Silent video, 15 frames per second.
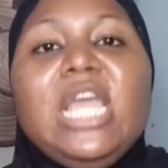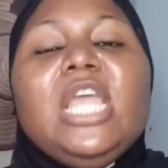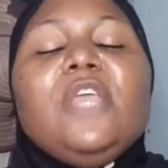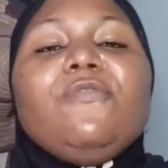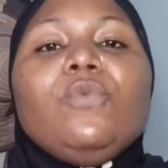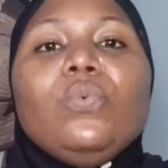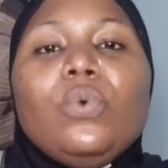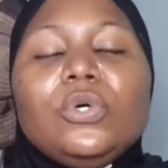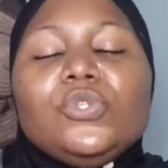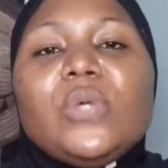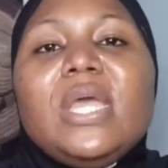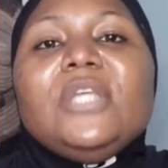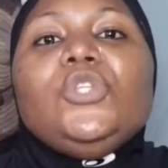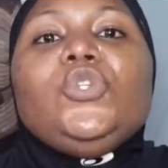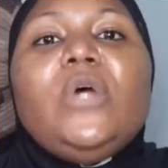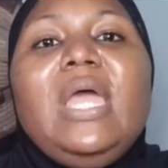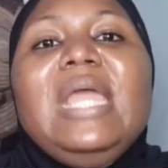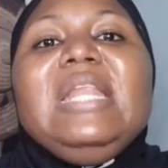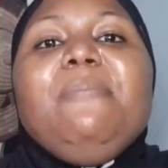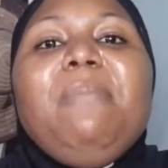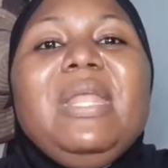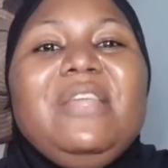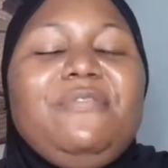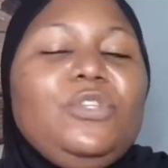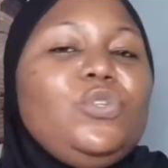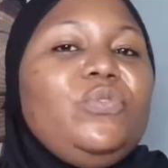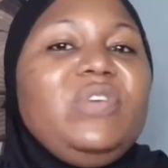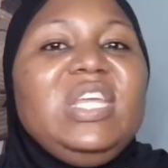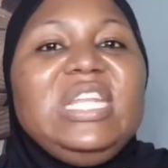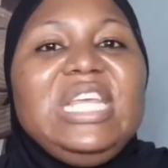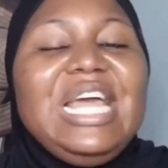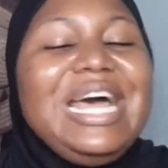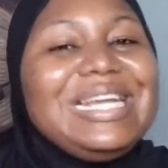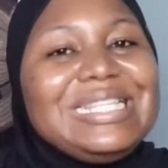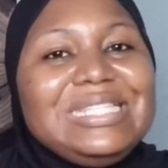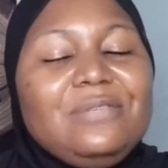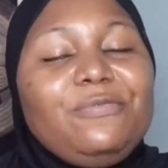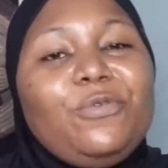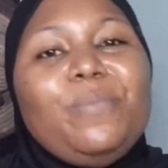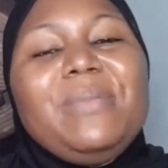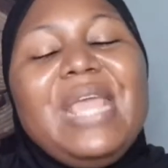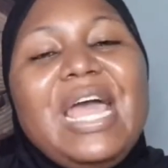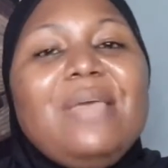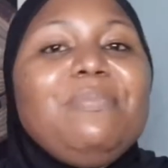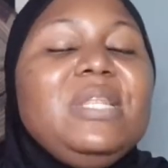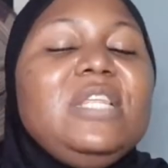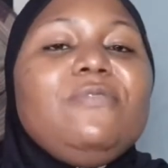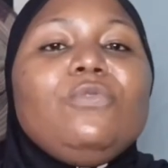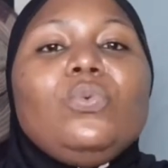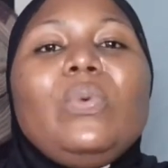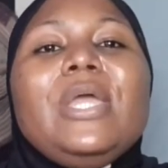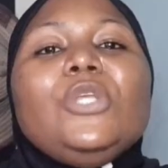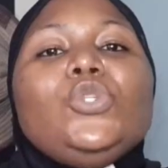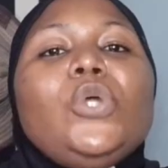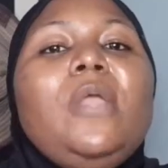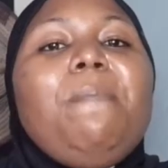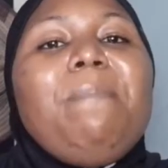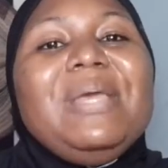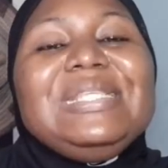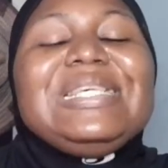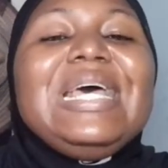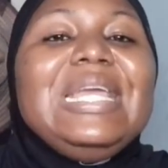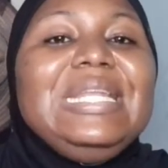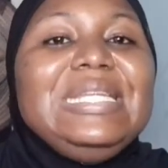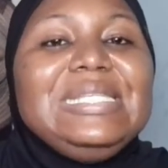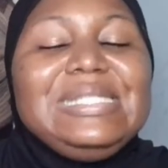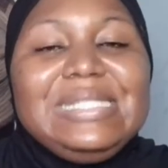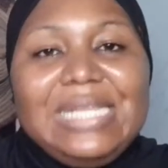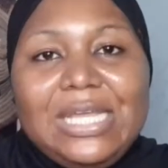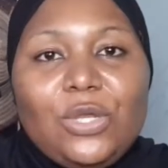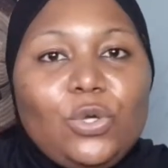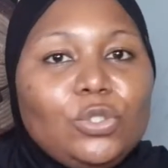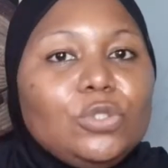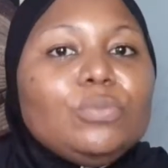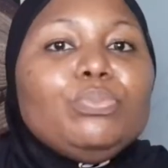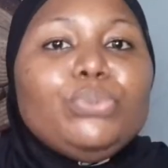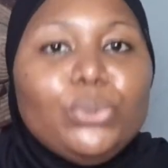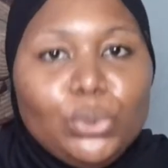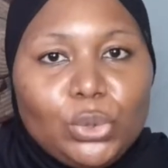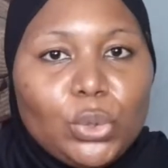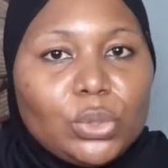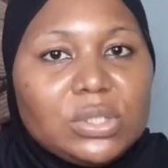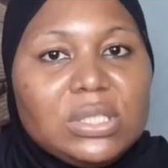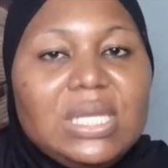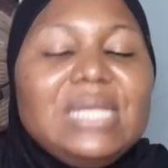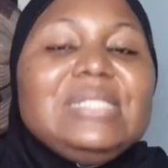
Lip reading: If you want to enjoy any benefit of any active, for me, I believe you will enjoy better in a stay-on product.